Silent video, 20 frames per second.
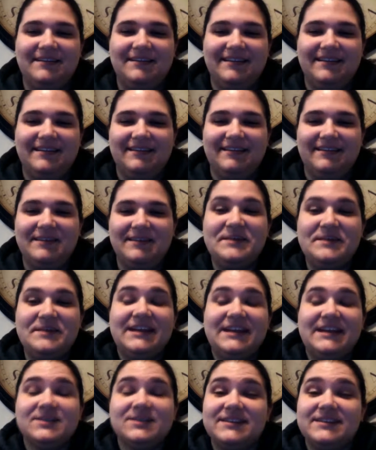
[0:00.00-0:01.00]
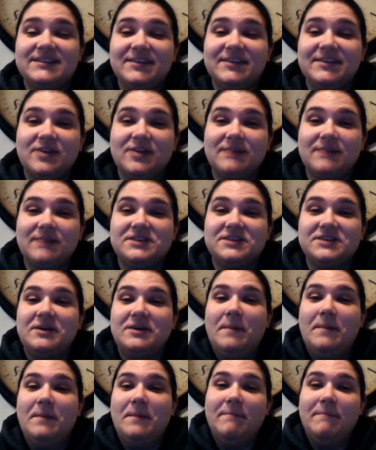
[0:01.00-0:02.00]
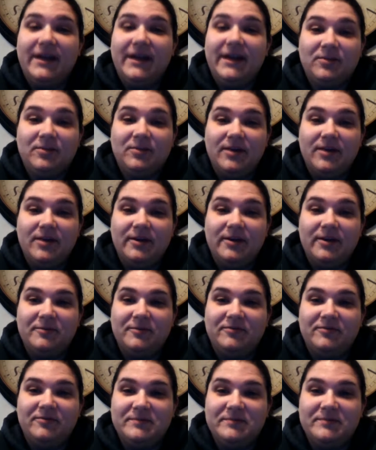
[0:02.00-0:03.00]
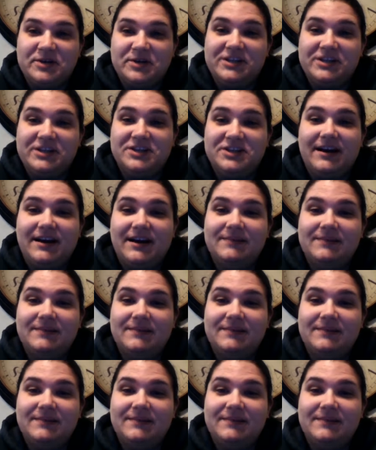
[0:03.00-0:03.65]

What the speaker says: I mean, here's the other option. Mike Rowe from Dirty Jobs.